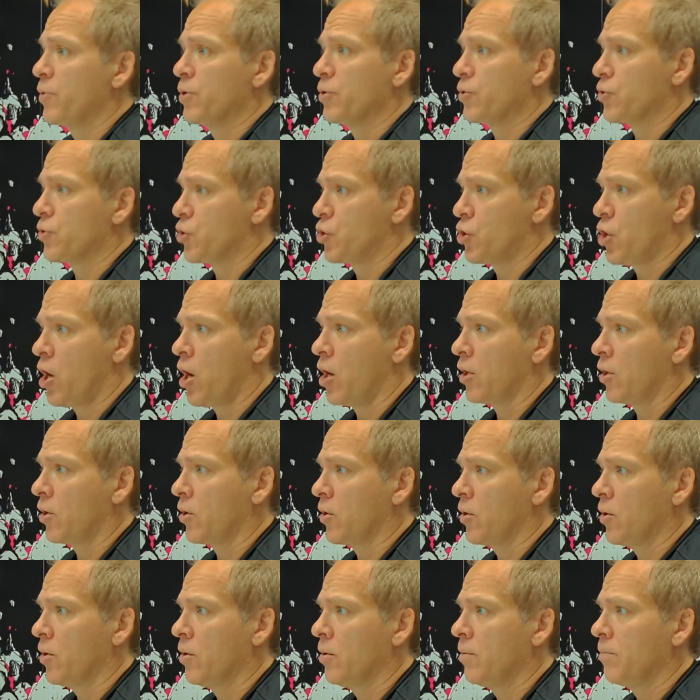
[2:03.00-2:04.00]

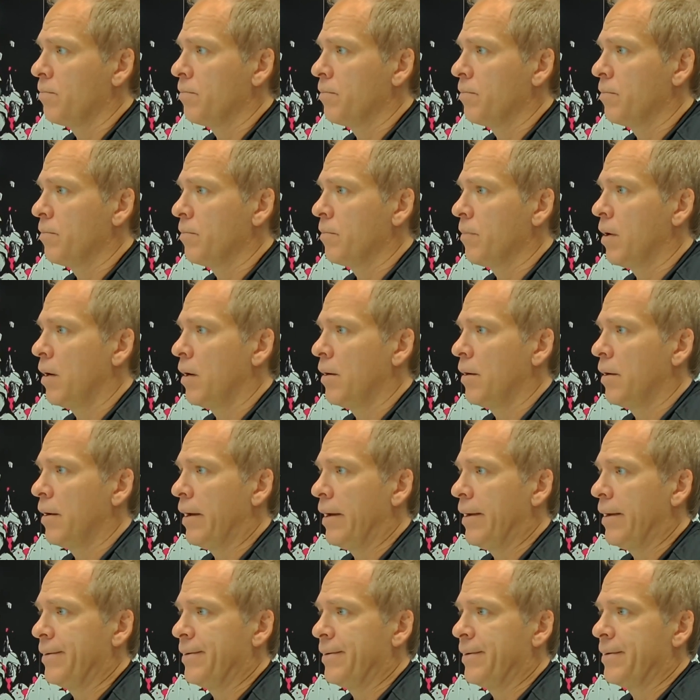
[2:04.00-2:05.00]
shocker.
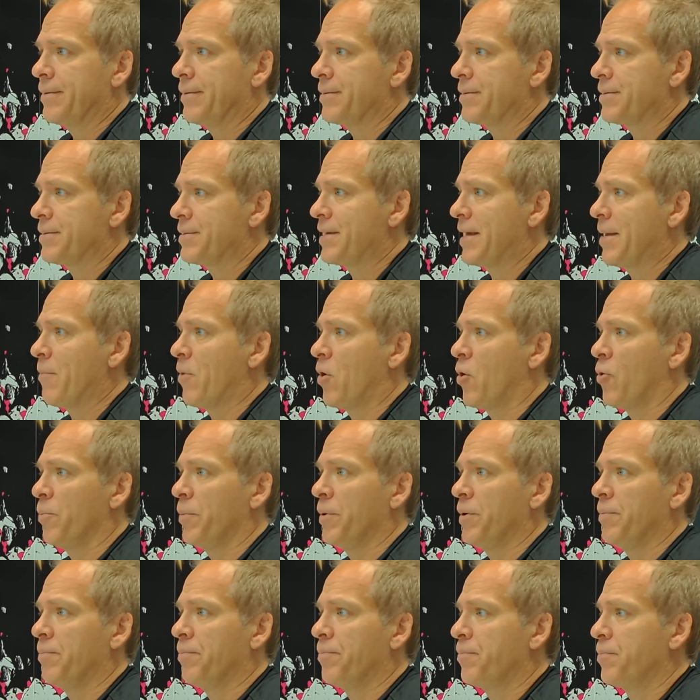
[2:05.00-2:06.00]
Sam
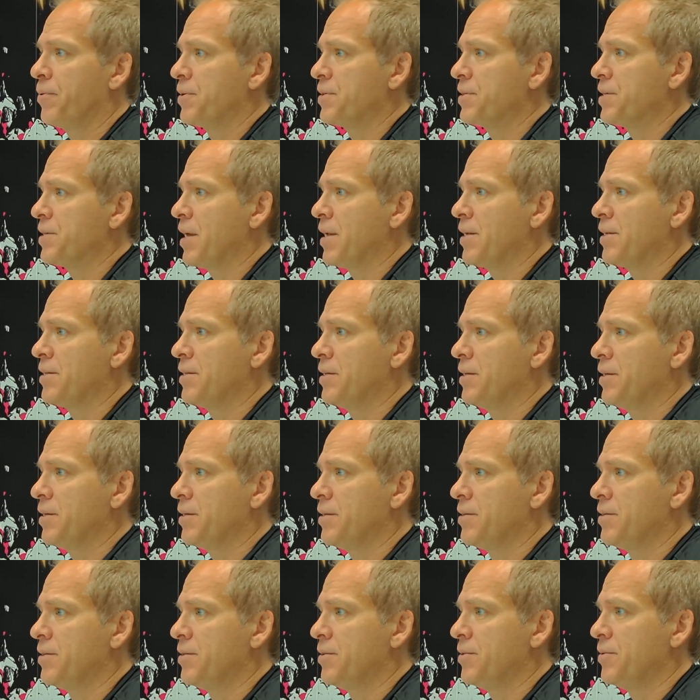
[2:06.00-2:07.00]
Altman presented
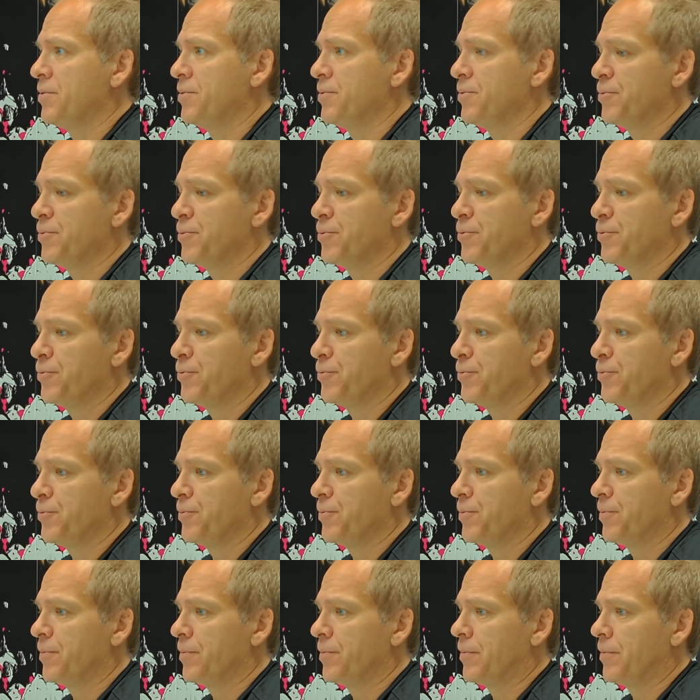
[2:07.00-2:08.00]
to
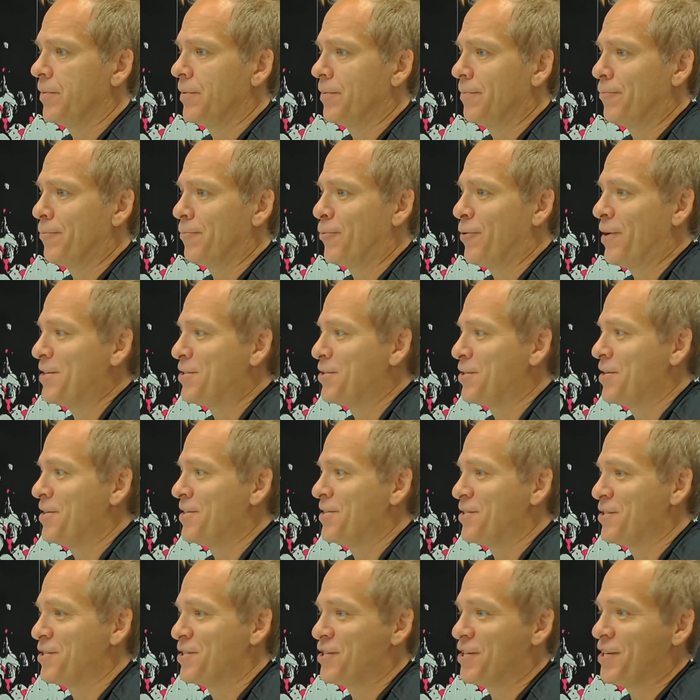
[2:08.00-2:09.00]

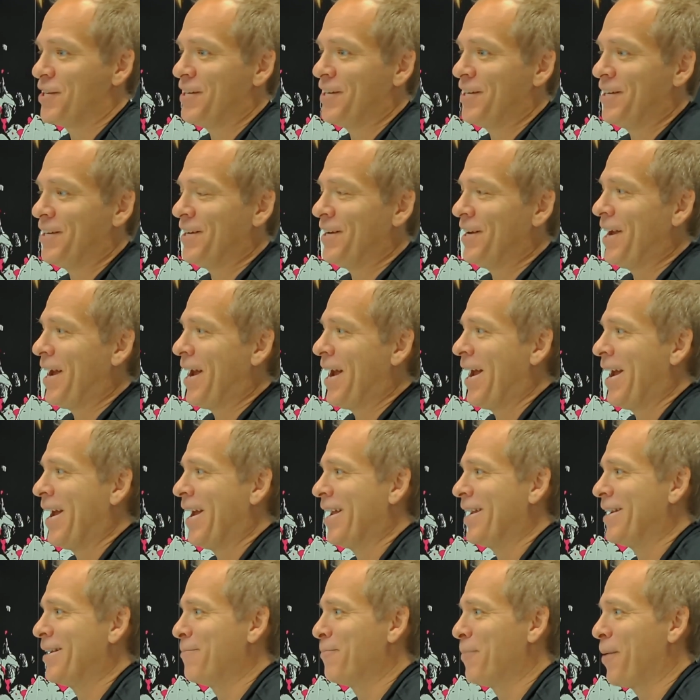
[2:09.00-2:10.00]
President Xi
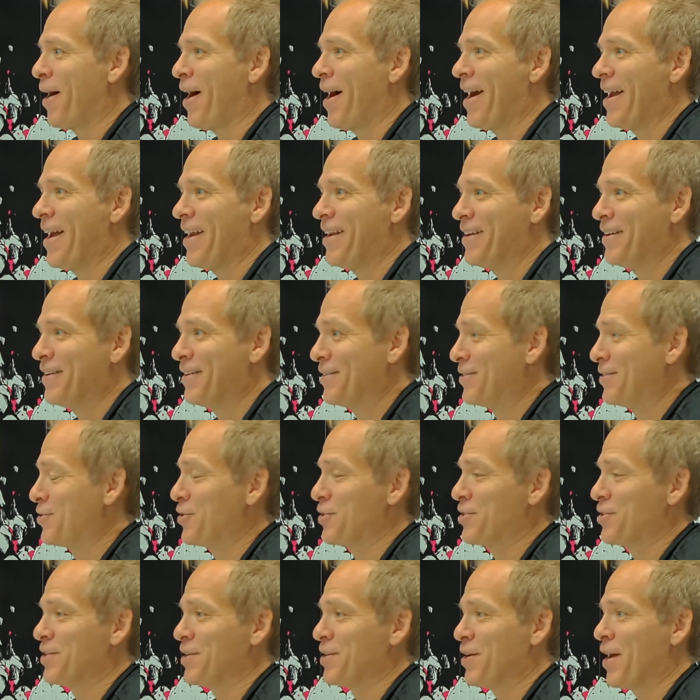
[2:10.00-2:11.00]
and Biden
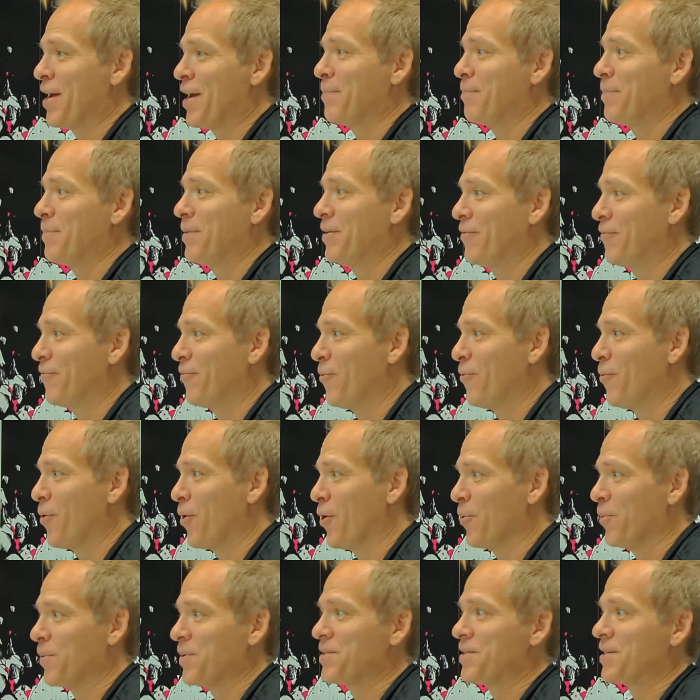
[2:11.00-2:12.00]
just the night
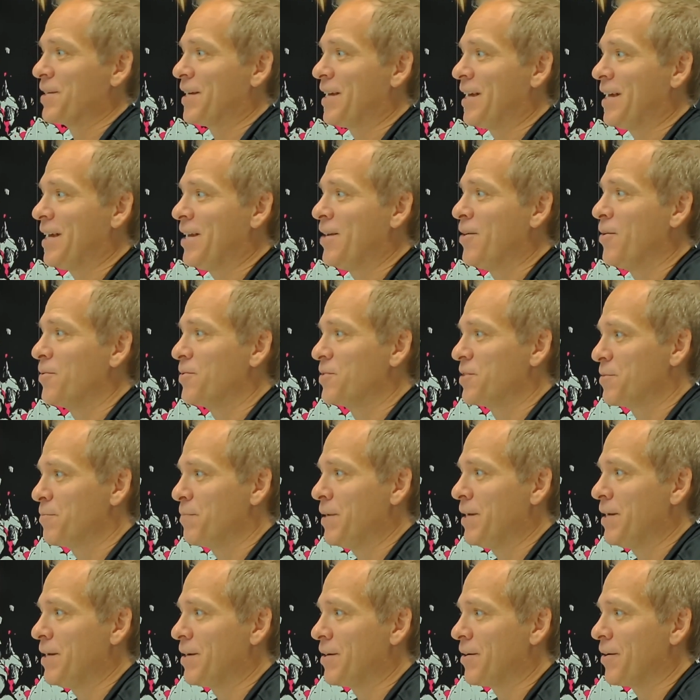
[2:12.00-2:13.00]
before, was the keynote
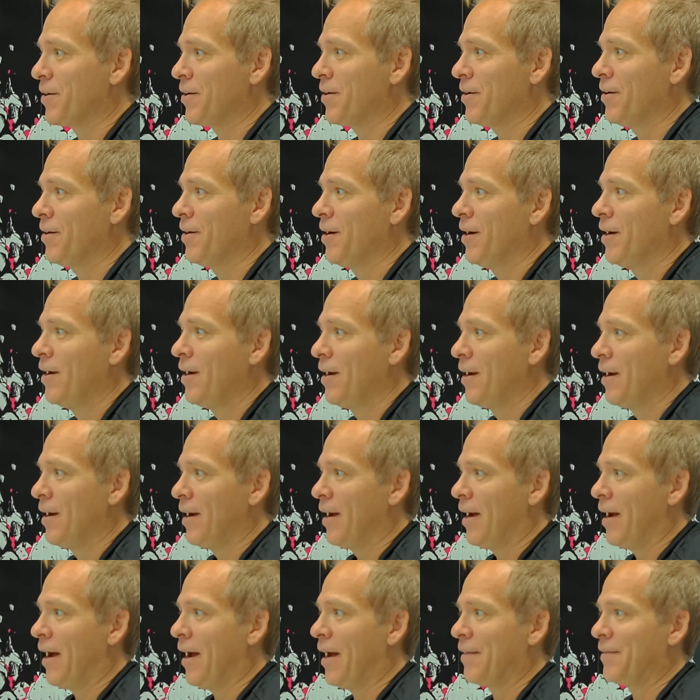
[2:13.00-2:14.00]
speaker
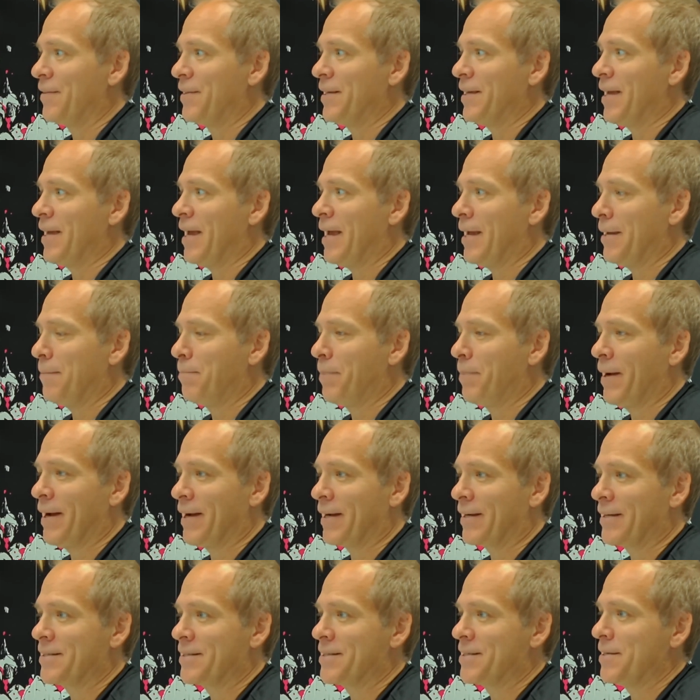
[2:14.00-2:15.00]
at the
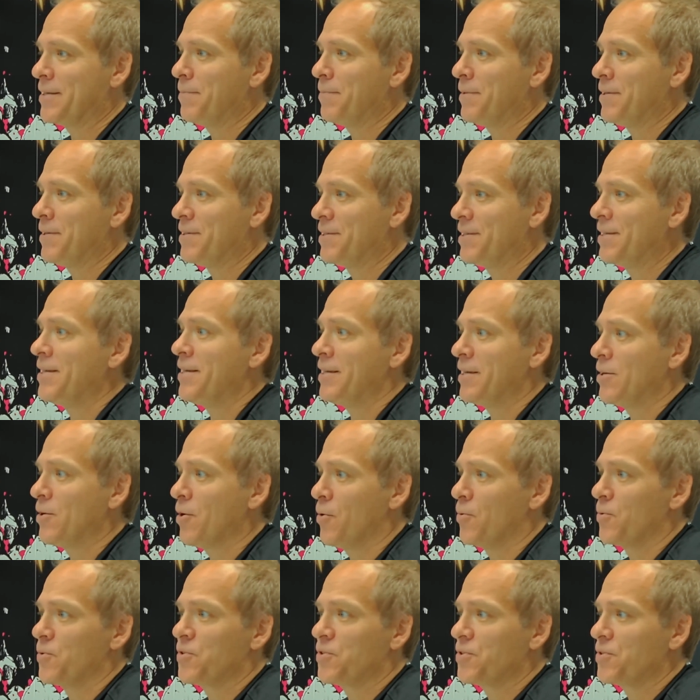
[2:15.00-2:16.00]
APEC
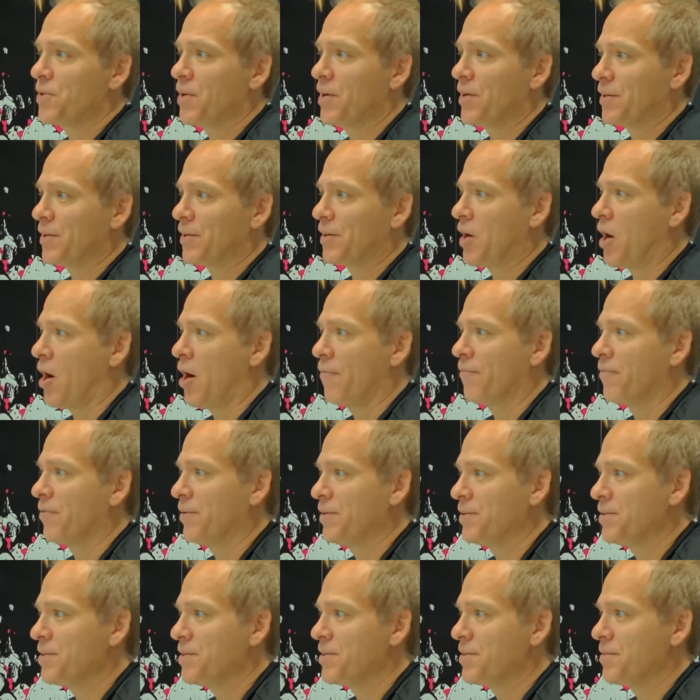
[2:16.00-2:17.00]
CEOs
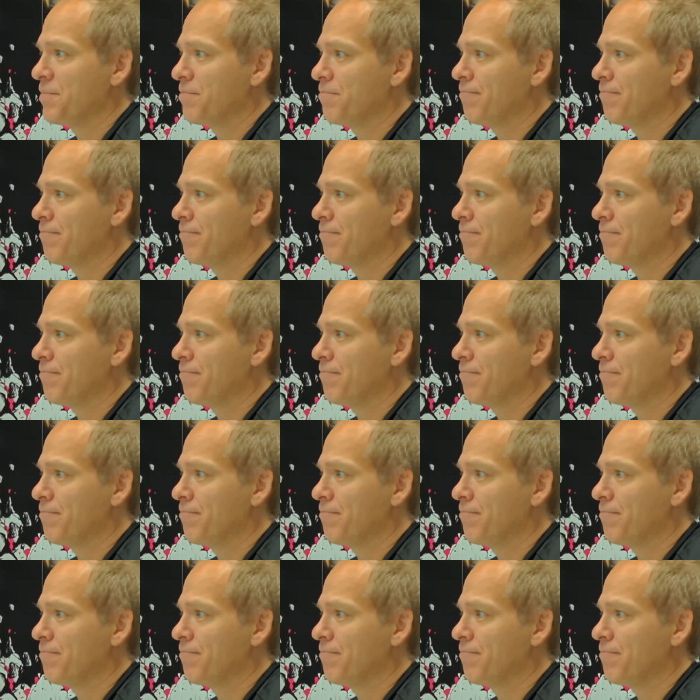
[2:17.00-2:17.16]
conference